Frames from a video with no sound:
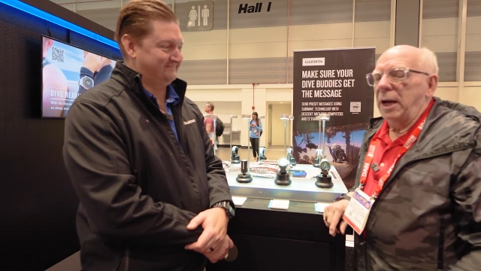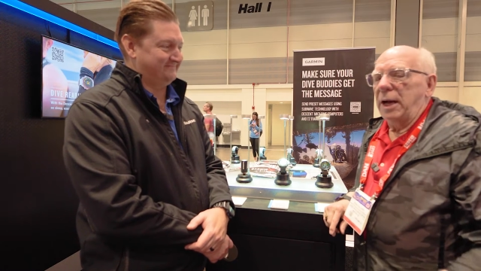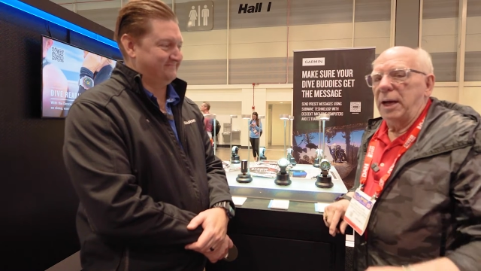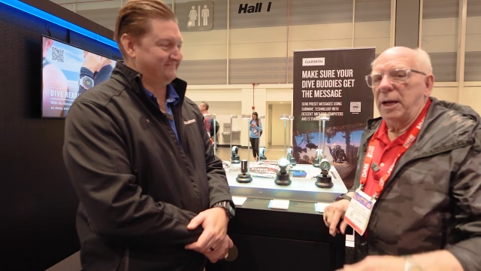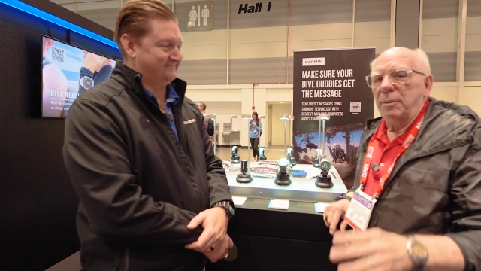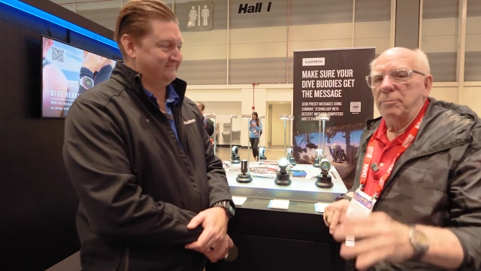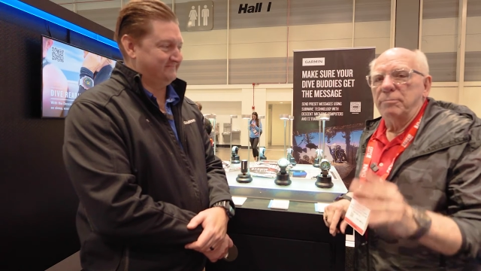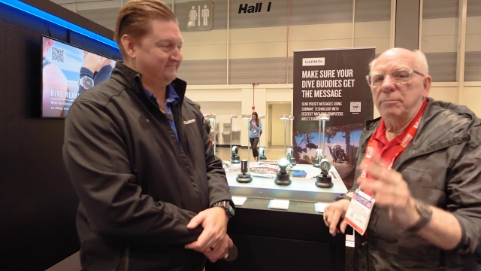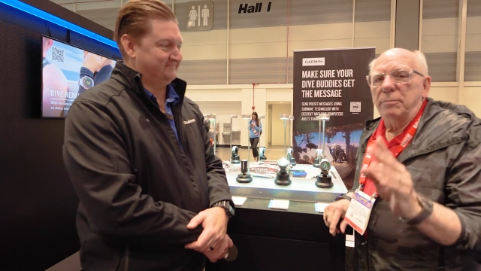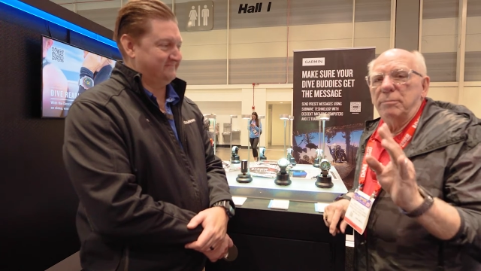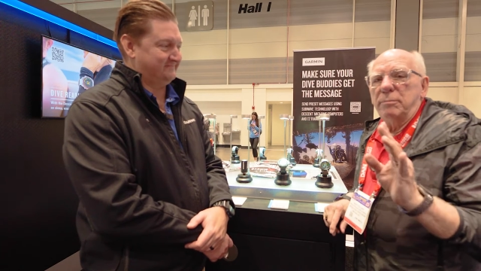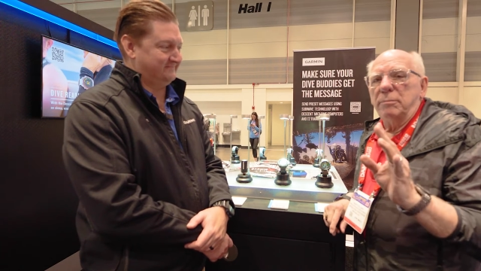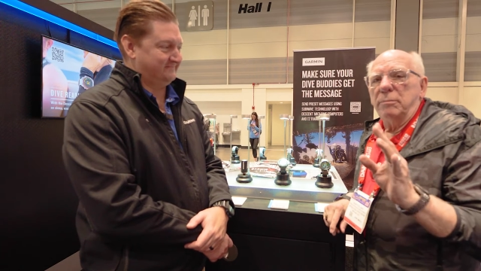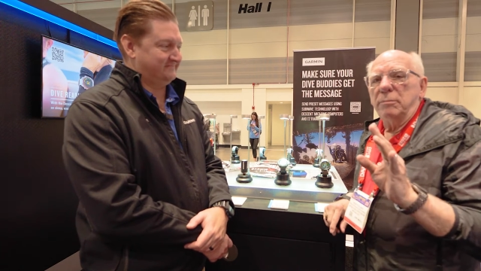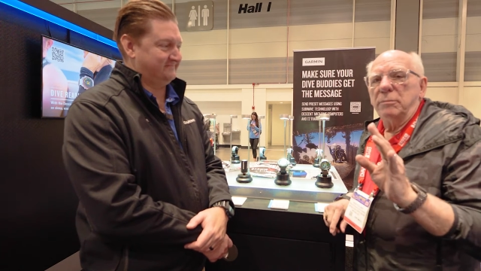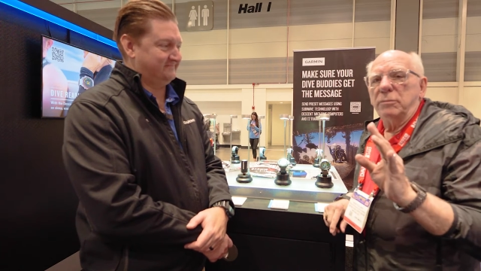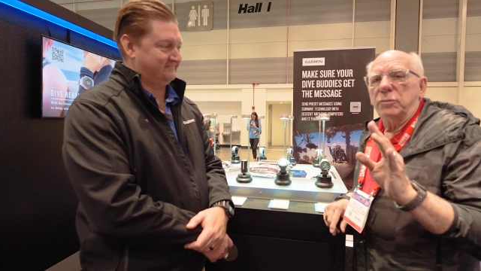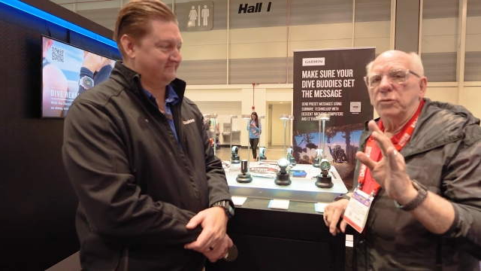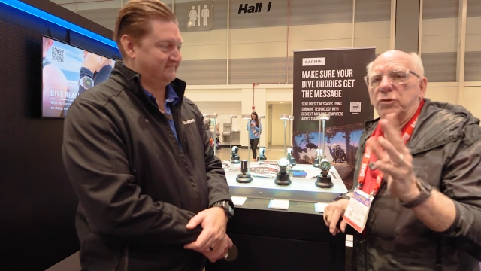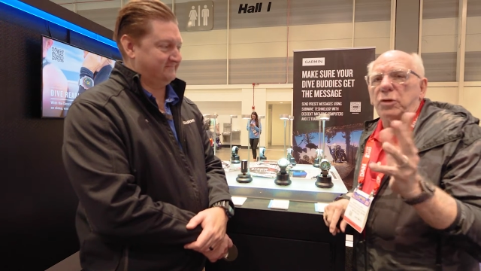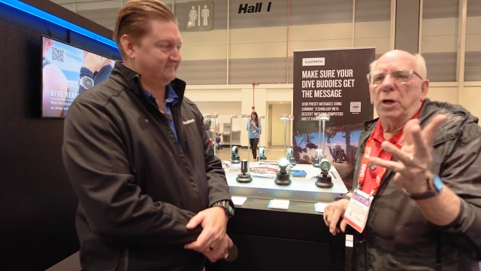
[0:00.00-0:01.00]
Speaker 1: um,
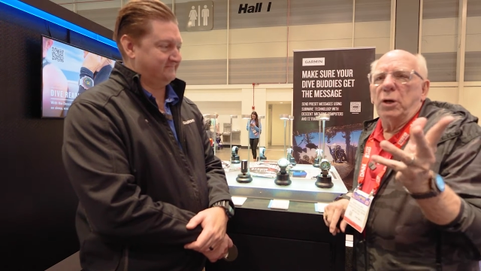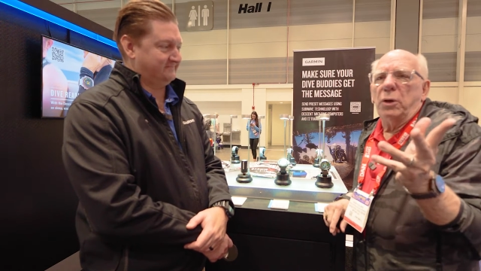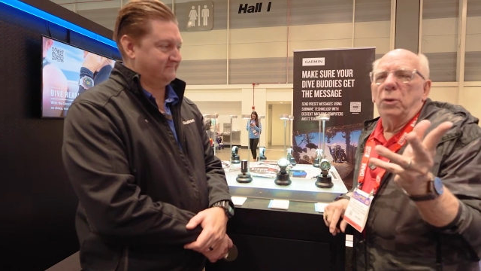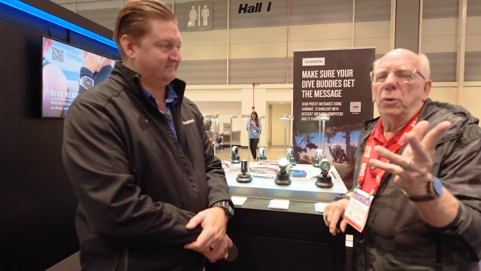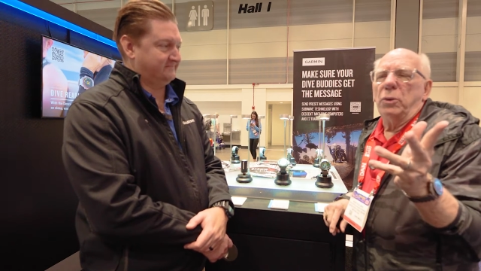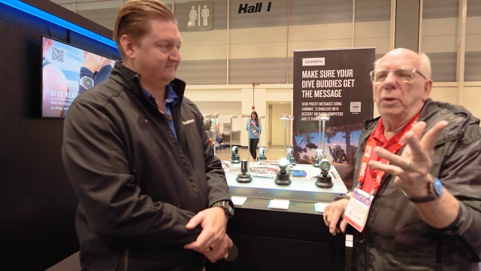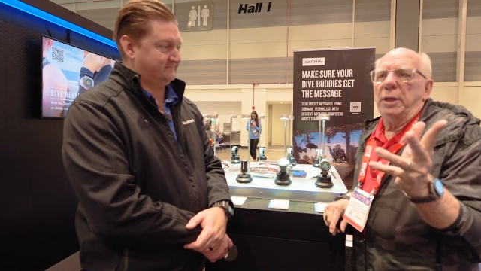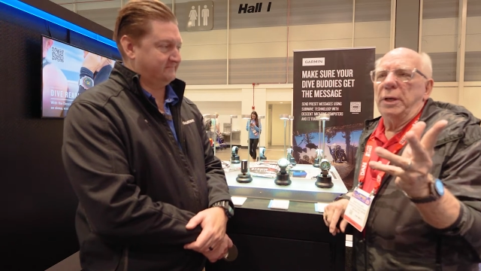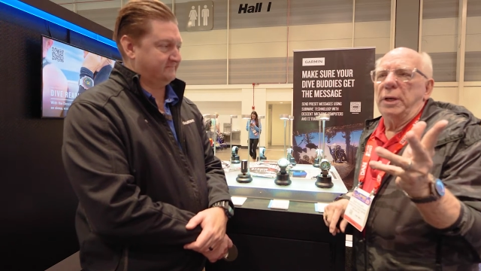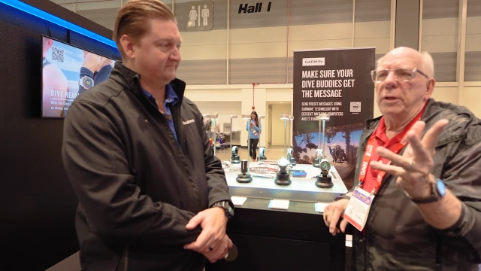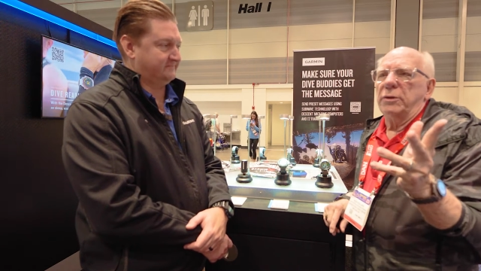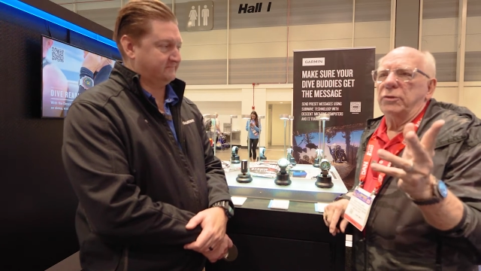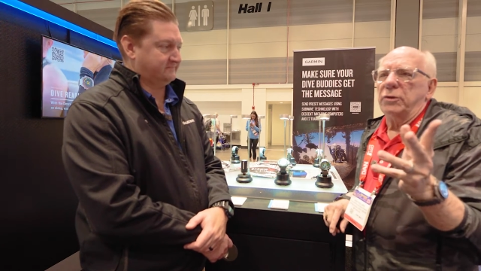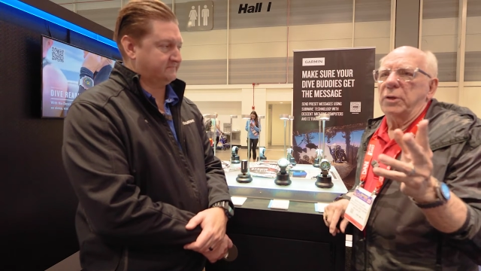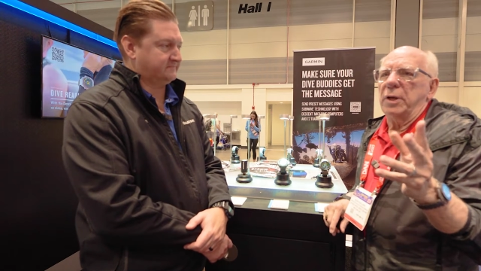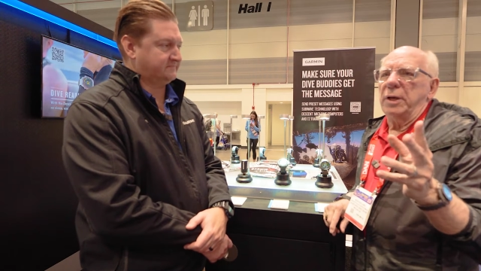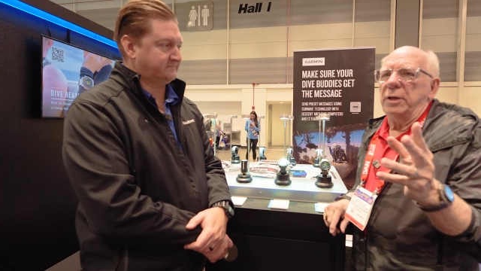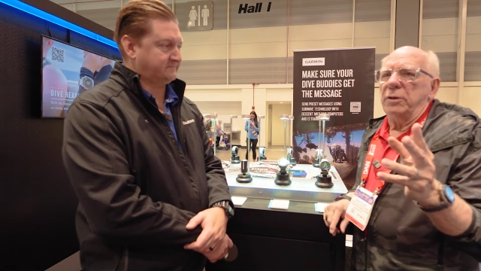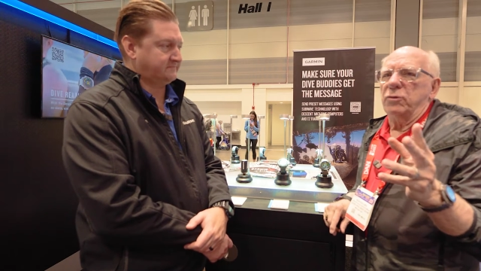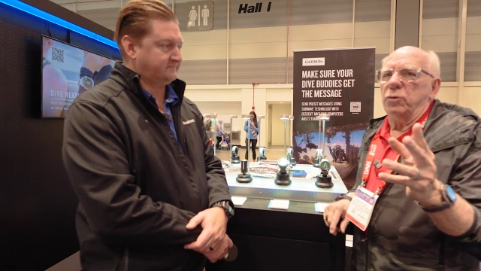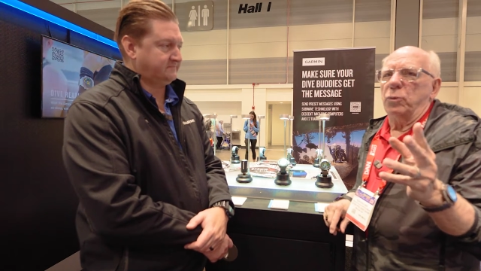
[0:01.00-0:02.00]
so it's
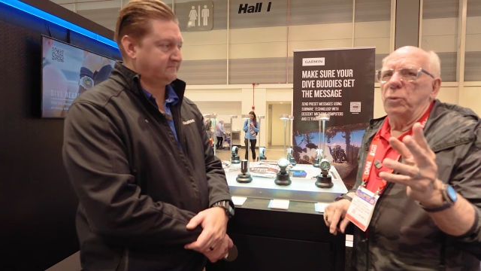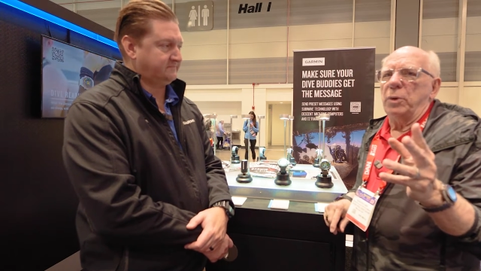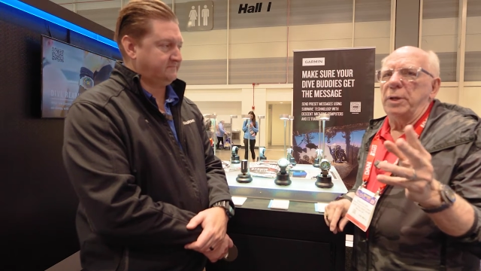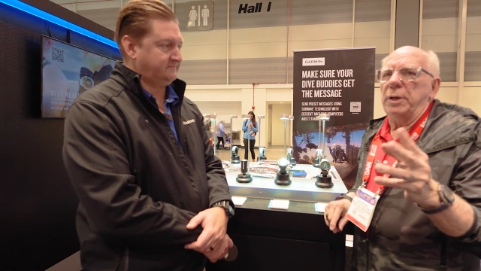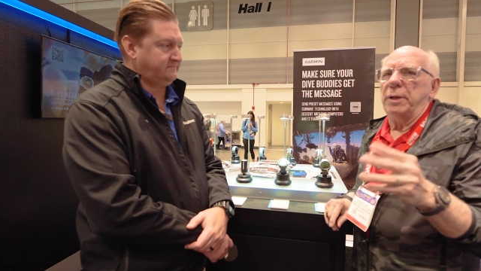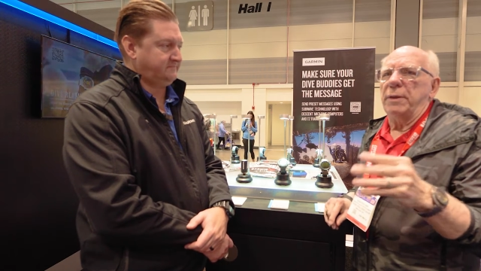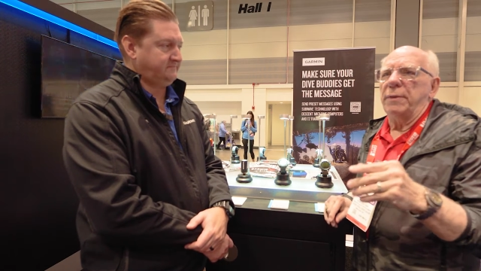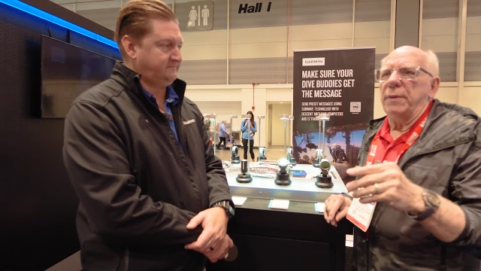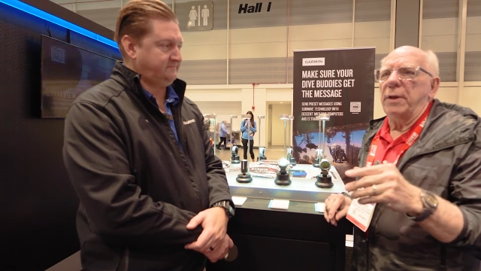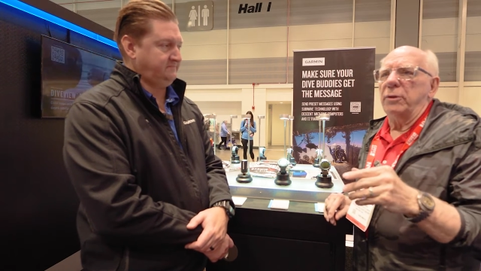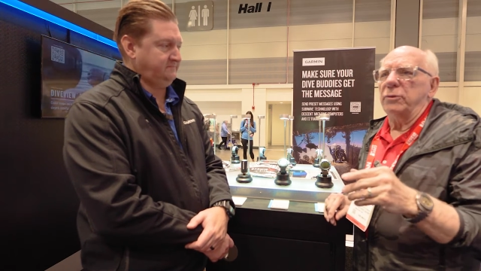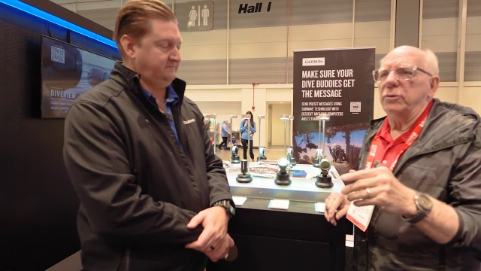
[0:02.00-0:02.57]
it's one of